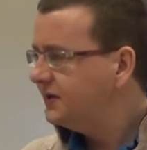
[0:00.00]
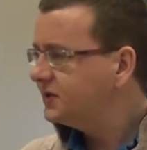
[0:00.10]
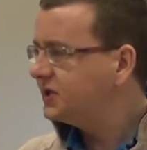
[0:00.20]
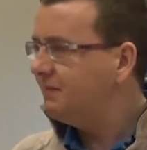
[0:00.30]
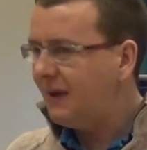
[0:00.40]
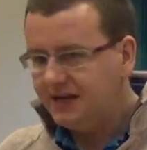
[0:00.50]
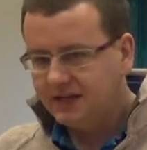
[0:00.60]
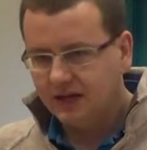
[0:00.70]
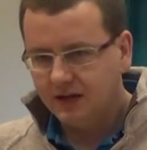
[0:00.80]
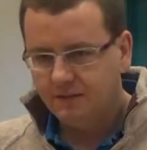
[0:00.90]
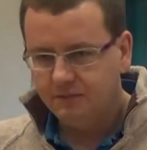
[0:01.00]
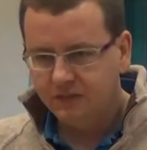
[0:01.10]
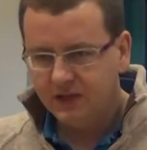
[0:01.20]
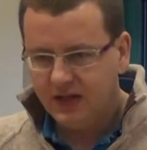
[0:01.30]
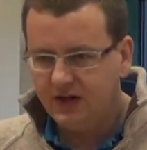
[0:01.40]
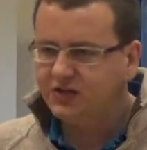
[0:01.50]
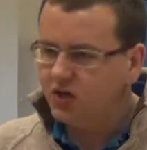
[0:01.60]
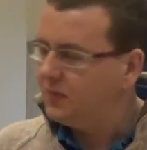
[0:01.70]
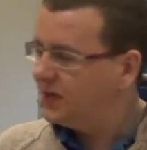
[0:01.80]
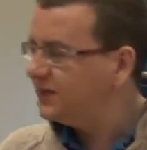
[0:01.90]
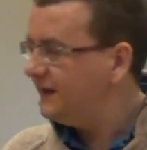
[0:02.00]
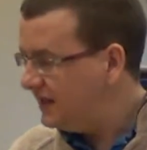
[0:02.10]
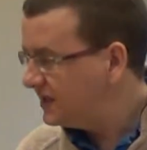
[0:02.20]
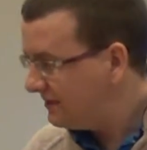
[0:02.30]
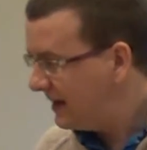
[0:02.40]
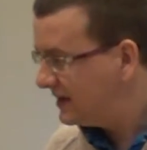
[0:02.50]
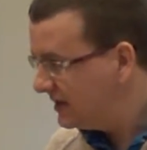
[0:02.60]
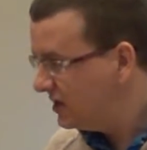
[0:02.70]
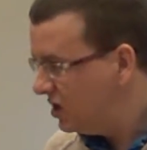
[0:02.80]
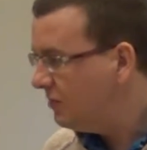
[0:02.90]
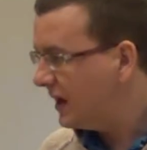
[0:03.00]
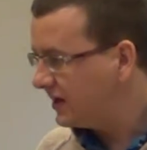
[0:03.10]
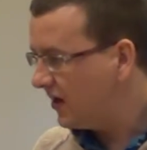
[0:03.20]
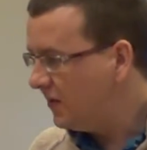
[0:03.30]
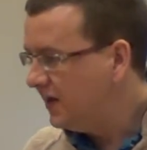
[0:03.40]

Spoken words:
Samantha. Now, that's not because of any Samantha that you might know,